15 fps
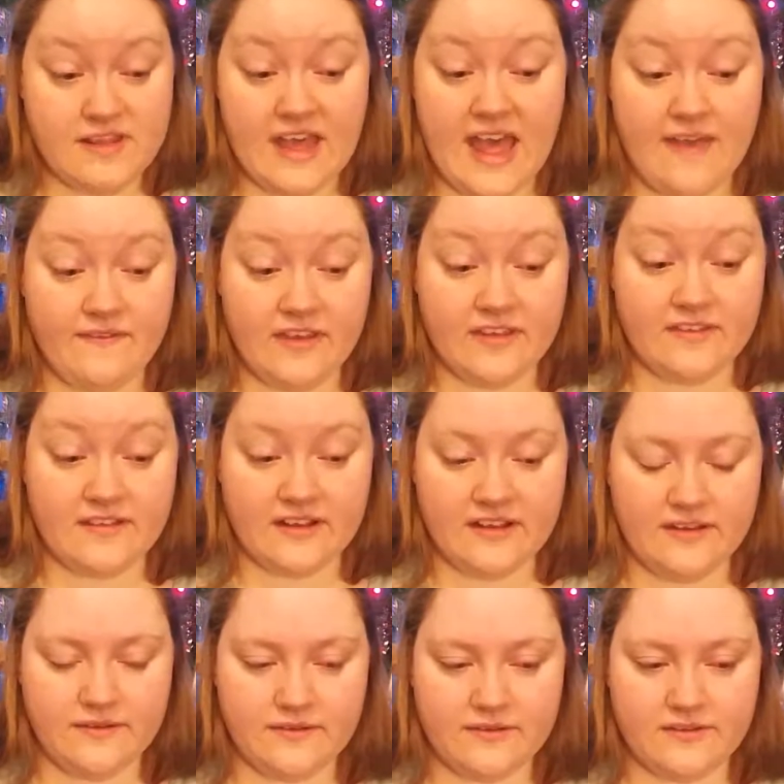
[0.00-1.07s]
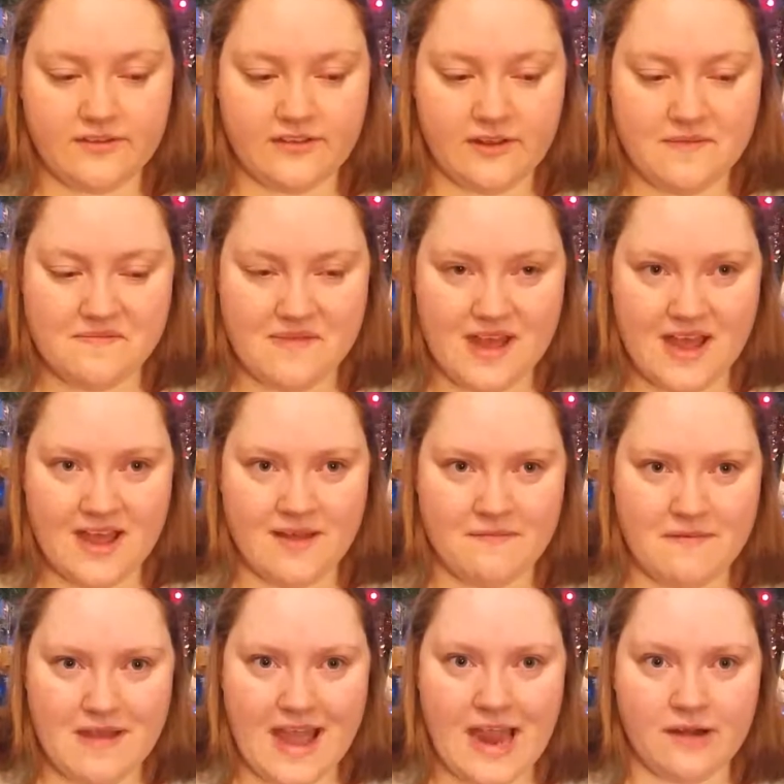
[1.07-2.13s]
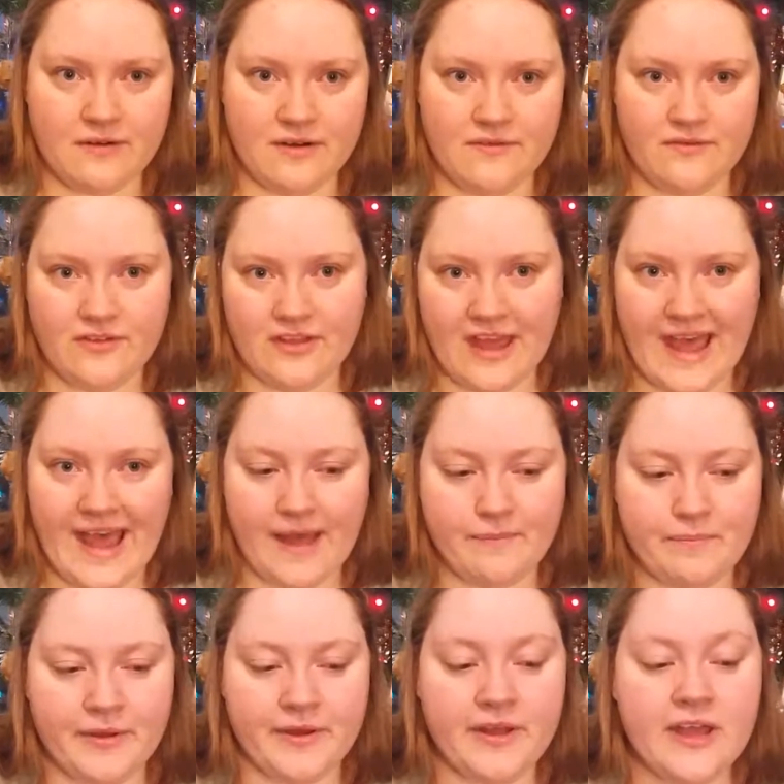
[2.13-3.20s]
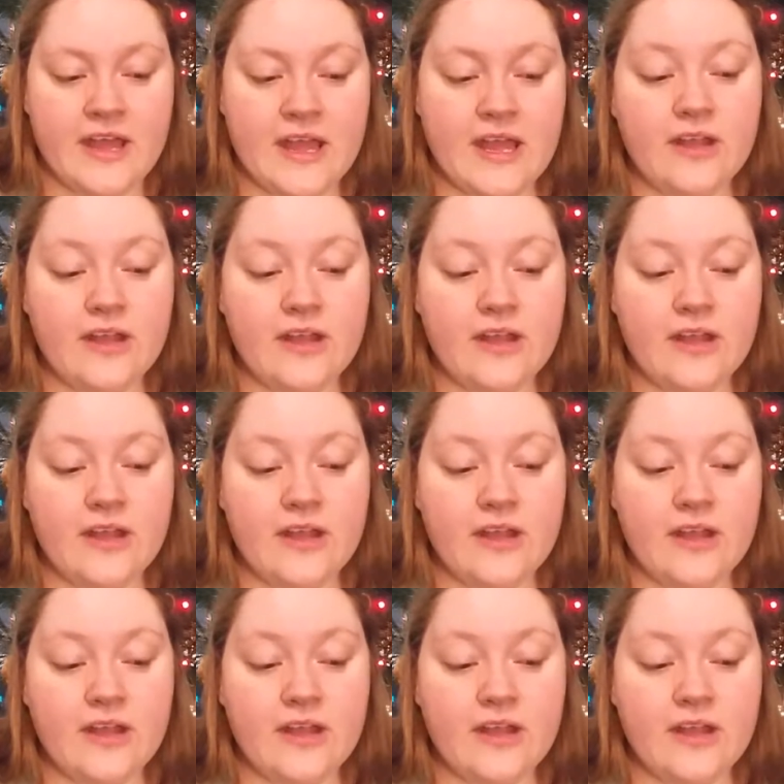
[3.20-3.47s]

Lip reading: heaviest I used some Aran for the hat, but